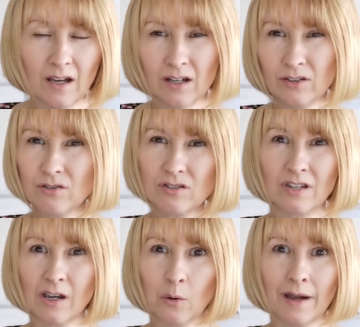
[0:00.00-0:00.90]
And also
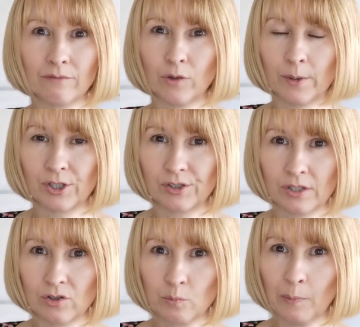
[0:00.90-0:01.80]
they're quite rubbish.
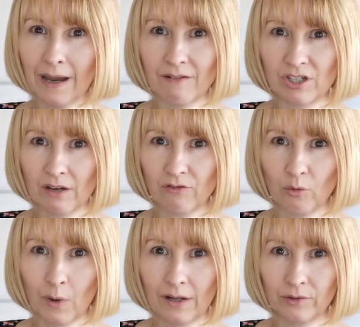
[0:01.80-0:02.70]
They just perish after
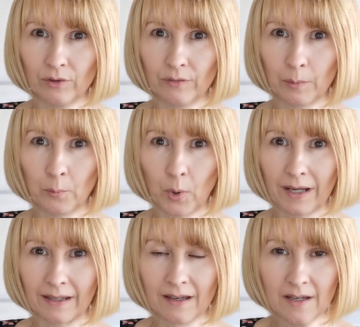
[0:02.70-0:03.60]
a while, don't they, and
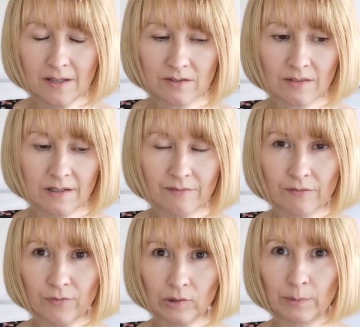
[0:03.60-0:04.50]
break. So they never
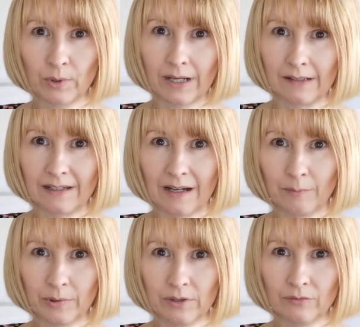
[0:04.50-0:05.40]
fully break
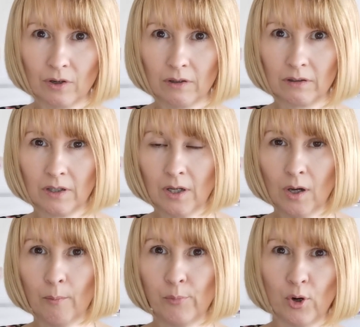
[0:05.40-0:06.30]
down, but you've got
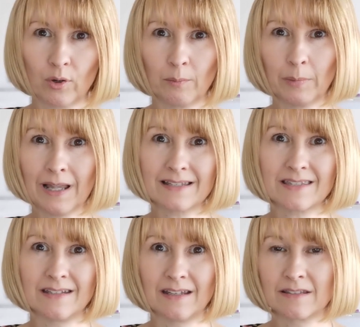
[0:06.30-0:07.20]
broken
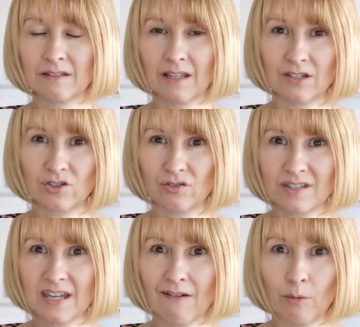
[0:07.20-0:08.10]
plastic, so that's
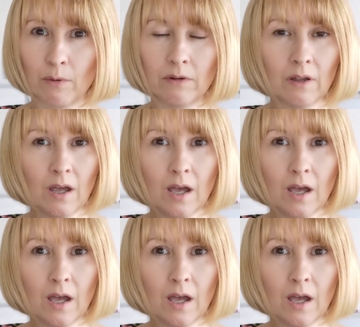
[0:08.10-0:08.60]
just terrible.